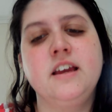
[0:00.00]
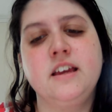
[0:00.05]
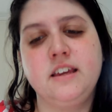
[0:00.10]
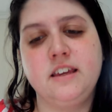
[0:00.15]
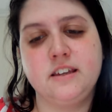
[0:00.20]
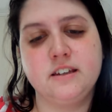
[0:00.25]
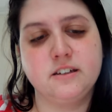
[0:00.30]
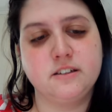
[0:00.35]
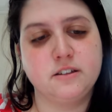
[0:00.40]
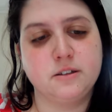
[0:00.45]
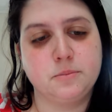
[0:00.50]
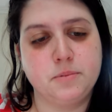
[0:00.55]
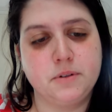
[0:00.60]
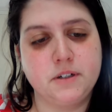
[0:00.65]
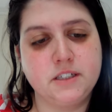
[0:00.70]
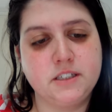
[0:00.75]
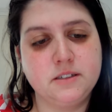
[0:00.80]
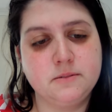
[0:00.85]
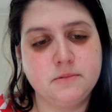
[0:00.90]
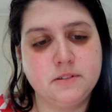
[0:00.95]
killed the
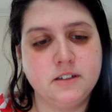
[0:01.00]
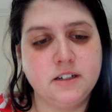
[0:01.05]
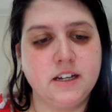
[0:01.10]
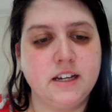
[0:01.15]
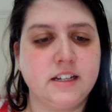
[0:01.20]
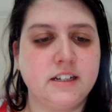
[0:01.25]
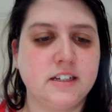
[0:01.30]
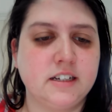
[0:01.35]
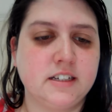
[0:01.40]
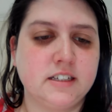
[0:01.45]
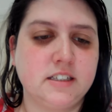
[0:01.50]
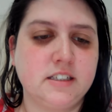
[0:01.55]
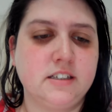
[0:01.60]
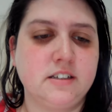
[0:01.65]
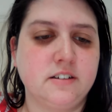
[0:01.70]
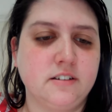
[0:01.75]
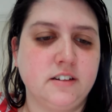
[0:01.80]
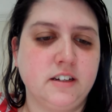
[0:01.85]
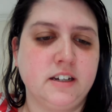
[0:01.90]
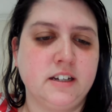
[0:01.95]
principal and a
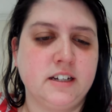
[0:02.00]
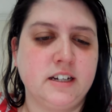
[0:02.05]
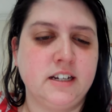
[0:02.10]
custodian,